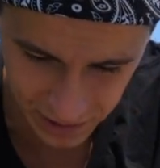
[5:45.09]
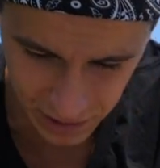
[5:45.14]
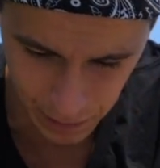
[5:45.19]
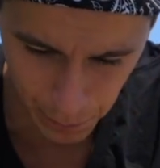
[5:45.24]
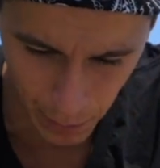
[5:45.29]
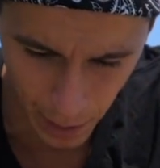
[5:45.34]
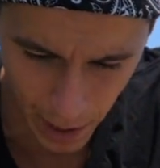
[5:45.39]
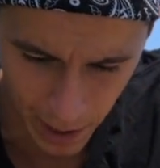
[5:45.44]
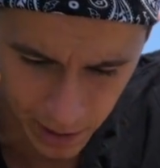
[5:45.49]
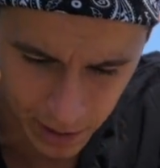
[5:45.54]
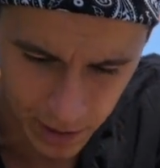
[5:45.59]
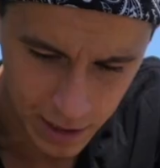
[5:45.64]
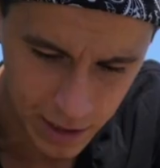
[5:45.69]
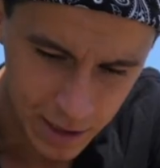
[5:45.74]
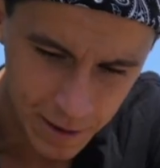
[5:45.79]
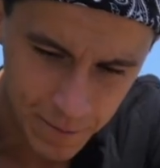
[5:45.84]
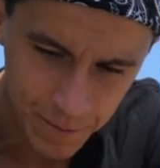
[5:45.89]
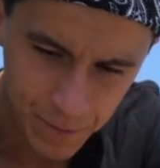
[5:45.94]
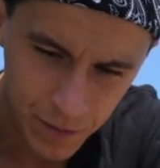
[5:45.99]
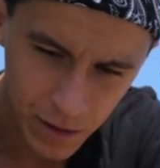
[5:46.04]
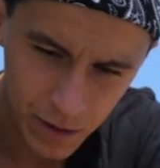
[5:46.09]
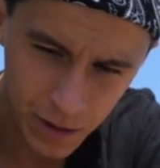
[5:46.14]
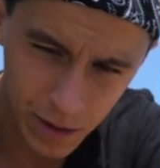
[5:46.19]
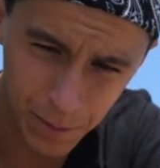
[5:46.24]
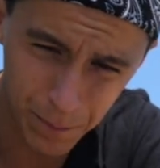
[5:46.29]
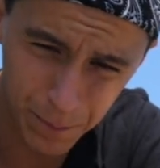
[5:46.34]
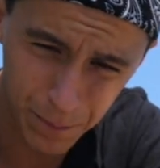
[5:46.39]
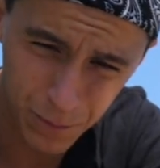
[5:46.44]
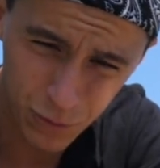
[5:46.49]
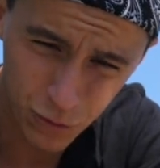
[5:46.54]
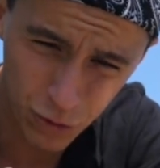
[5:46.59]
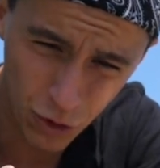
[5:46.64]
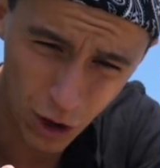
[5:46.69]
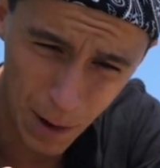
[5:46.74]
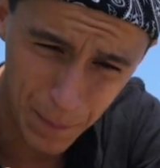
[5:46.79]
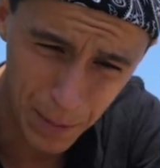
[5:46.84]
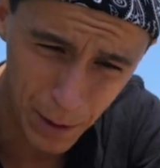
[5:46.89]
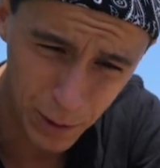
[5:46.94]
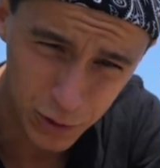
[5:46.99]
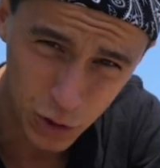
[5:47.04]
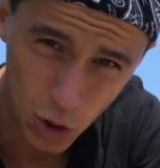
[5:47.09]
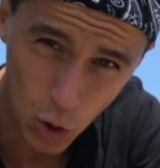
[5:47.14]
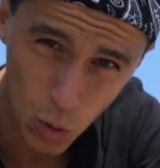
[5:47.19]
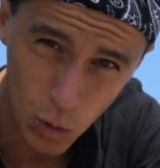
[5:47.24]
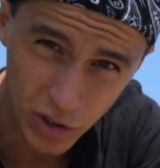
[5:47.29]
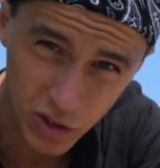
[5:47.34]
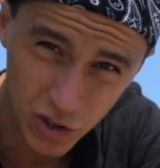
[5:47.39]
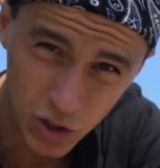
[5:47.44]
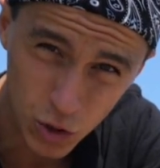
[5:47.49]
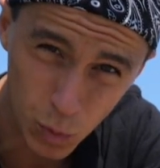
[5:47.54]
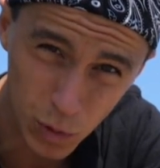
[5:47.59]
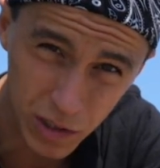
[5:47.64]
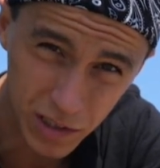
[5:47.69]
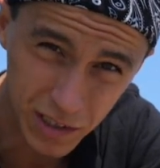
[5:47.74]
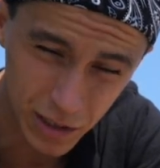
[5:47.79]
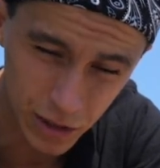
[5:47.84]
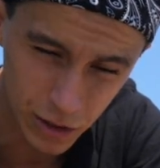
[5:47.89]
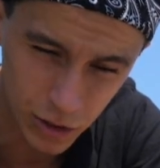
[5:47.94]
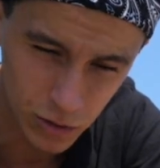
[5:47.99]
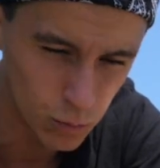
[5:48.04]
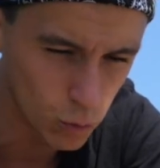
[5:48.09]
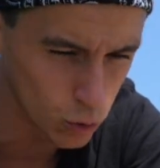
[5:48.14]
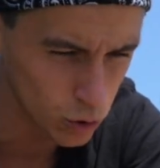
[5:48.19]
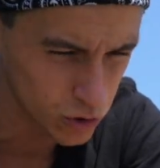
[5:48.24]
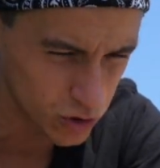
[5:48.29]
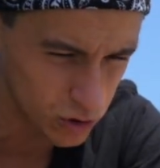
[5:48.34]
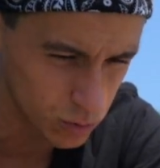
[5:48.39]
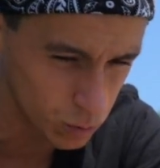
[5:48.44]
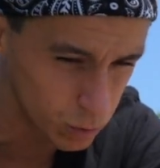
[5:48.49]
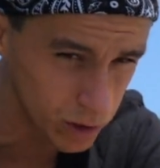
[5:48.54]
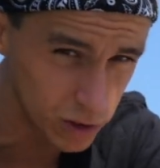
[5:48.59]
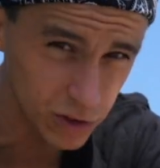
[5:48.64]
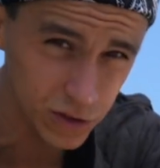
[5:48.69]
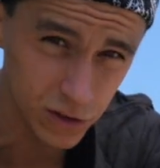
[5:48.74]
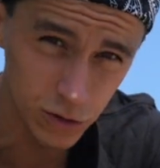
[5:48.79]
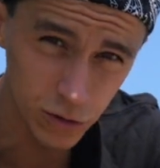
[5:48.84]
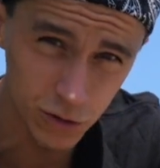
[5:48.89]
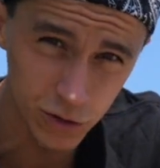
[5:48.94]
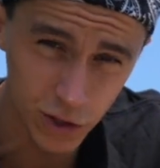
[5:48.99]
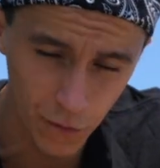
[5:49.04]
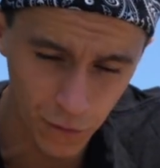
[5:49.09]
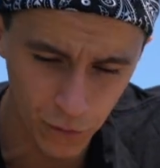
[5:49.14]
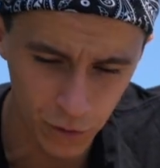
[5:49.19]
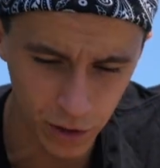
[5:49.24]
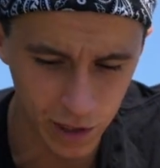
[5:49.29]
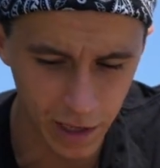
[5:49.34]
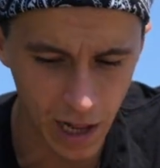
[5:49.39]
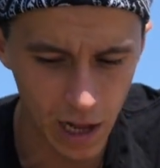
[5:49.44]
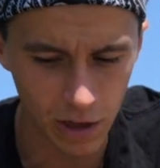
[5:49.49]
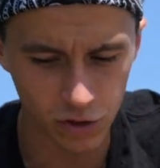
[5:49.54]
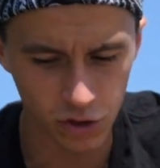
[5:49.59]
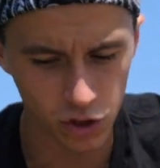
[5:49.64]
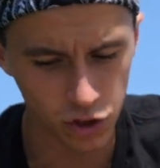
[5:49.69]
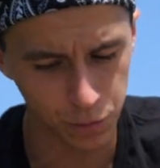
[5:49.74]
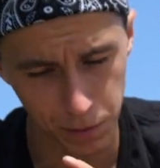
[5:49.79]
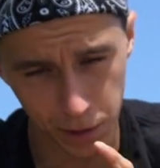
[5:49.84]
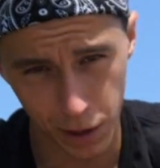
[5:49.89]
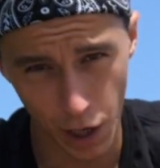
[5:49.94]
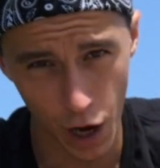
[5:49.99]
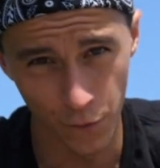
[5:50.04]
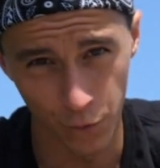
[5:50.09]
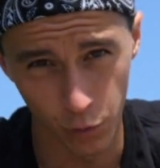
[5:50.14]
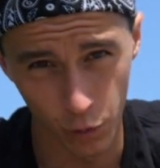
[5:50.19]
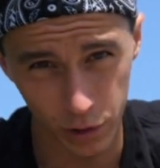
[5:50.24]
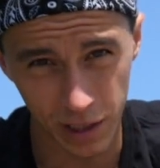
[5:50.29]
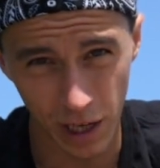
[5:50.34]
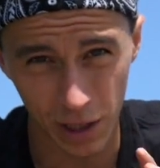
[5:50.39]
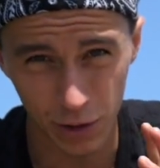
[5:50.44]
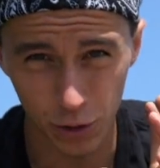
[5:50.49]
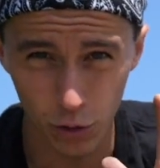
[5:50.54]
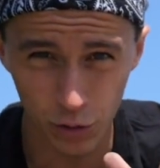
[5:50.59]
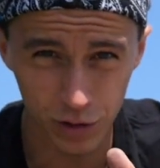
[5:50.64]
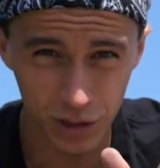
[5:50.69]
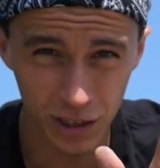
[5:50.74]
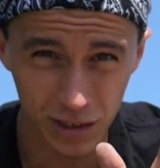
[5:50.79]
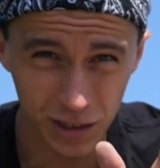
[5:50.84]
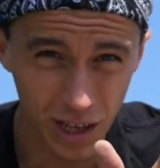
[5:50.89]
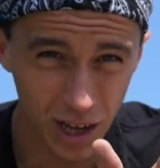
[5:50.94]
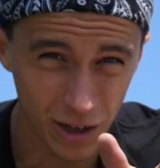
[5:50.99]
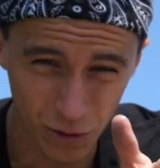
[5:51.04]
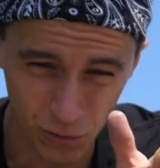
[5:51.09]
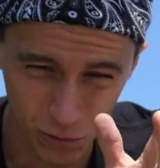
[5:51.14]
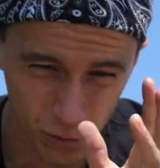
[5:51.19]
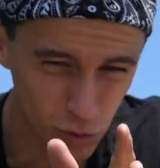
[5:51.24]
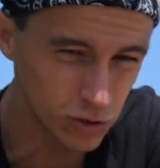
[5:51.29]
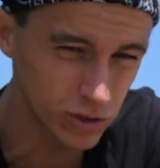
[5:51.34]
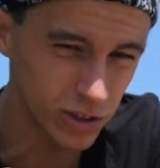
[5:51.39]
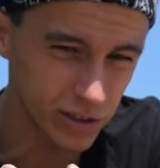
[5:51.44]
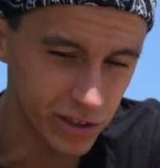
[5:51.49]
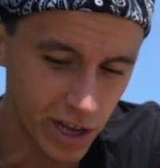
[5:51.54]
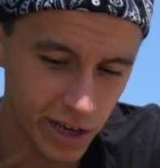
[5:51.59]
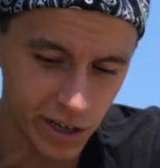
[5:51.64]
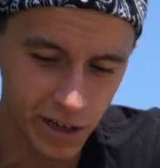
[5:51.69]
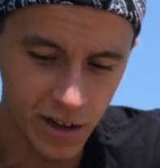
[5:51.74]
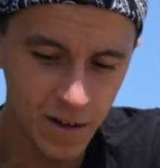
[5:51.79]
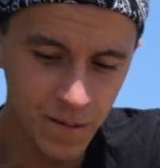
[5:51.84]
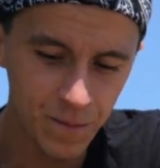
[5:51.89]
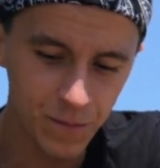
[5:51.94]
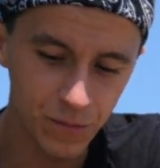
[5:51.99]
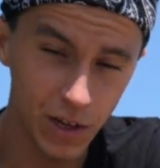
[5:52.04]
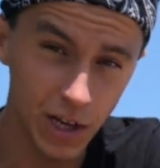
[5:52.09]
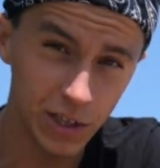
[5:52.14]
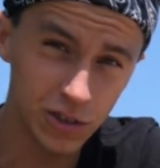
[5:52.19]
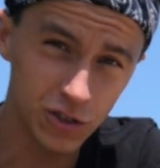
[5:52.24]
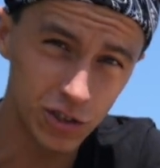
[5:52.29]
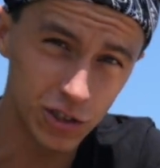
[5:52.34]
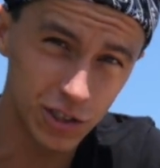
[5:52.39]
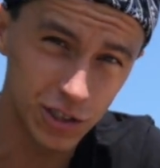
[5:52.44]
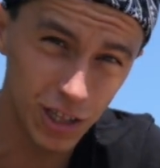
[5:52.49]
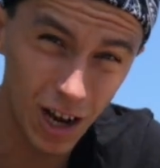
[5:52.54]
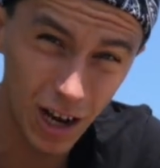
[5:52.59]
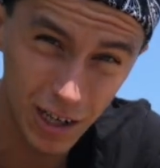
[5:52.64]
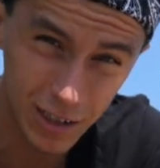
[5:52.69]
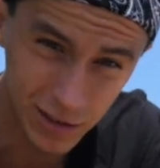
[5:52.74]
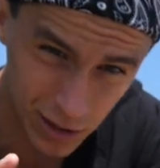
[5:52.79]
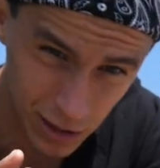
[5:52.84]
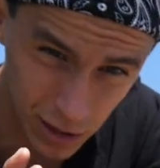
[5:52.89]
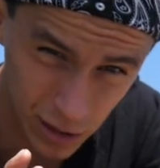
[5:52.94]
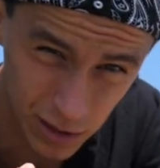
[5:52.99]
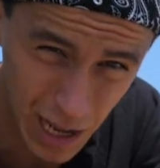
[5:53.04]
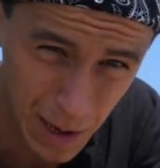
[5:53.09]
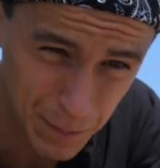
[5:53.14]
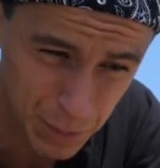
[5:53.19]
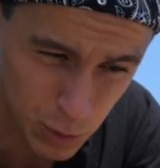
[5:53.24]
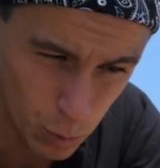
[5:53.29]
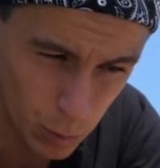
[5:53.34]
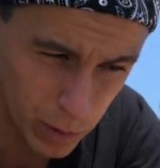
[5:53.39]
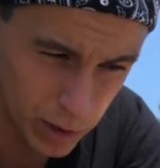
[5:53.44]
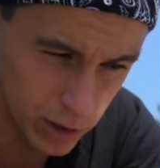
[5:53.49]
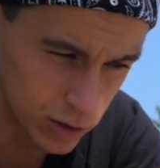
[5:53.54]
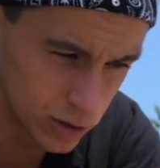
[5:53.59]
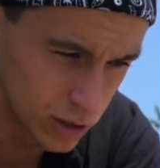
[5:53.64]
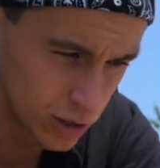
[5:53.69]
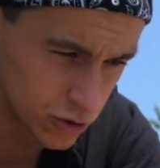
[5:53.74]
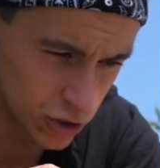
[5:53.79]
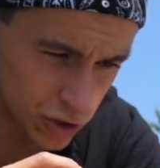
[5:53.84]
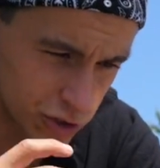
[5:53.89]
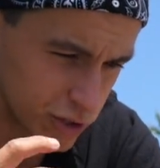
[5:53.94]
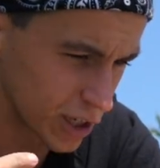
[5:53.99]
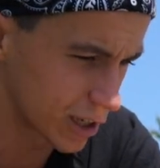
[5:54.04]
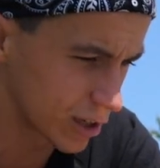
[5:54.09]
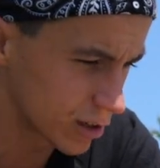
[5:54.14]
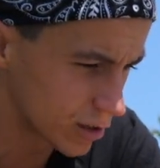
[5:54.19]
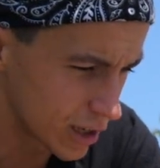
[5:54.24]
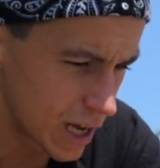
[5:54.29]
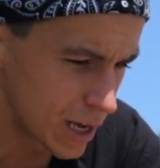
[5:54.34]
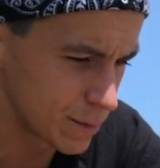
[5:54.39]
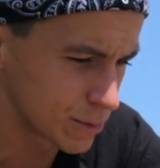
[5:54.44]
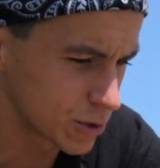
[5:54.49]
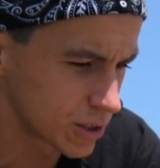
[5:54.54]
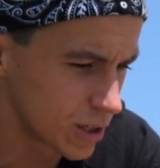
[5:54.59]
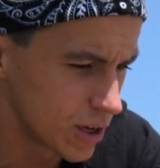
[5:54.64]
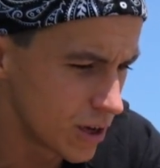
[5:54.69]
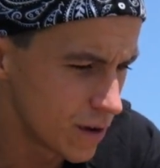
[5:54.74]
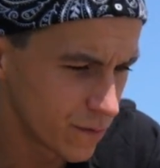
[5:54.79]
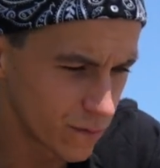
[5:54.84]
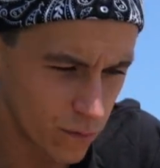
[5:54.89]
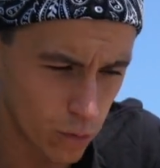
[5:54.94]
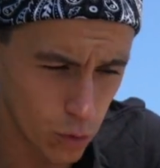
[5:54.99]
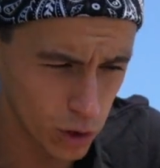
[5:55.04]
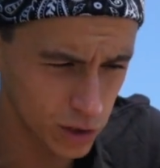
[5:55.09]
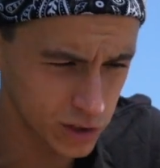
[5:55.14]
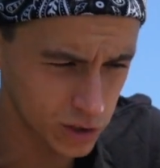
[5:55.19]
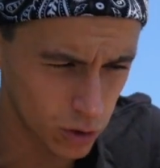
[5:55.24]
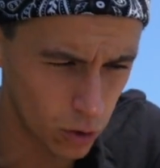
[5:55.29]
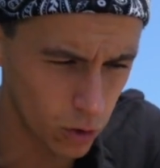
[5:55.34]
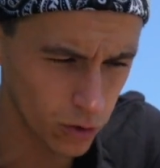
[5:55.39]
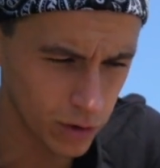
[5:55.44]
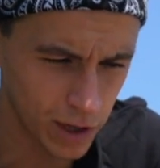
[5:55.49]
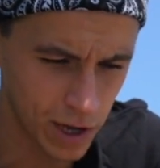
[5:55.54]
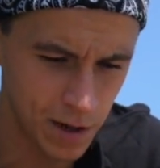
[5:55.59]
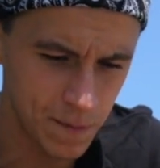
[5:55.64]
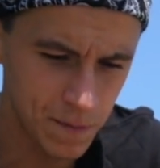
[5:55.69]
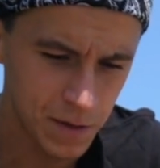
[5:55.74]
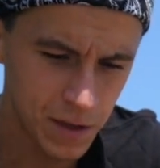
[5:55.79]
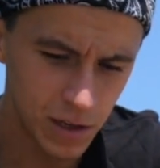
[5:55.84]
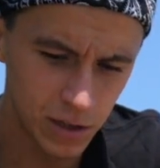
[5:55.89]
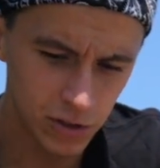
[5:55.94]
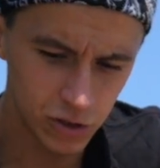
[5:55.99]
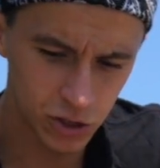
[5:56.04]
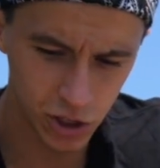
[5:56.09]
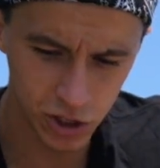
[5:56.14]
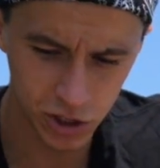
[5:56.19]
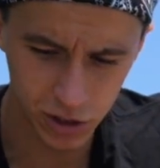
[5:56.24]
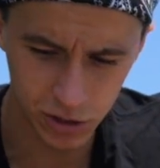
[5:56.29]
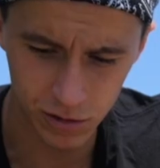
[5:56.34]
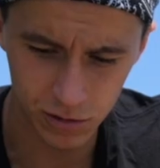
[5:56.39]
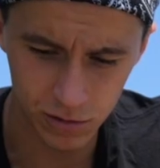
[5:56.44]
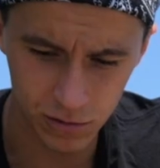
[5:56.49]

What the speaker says: in the back, the dropouts always squeeze in a little more, so the wheel's a little tougher to get out. So just be careful with that. Don't think that you're ruining the deck. The deck's designed to clamp the wheel, just like clamps, forks, all that. Just